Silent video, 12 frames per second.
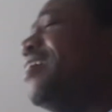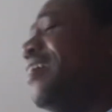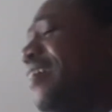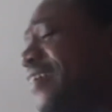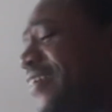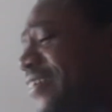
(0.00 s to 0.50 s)

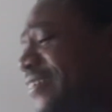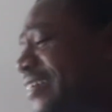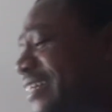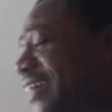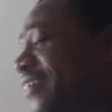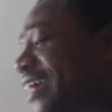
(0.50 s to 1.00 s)
Oh,
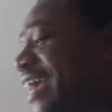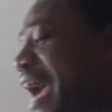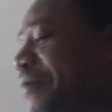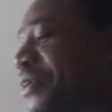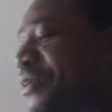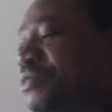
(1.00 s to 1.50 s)
look at. Okay,
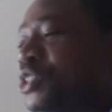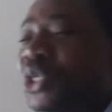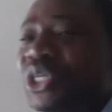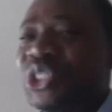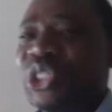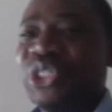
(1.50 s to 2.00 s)
I'm going to show
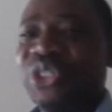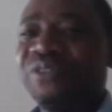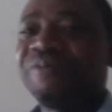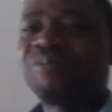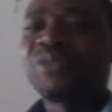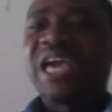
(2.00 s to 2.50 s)
it to you.
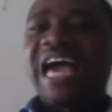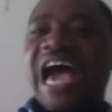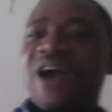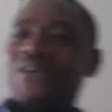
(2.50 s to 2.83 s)
I